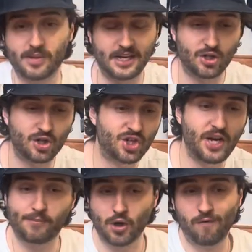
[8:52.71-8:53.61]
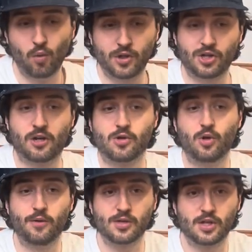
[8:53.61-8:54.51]
they just shipped off all the shuttle
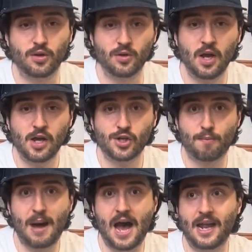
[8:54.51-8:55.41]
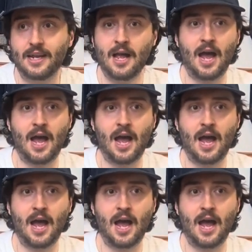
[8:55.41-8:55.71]
looms to Japan,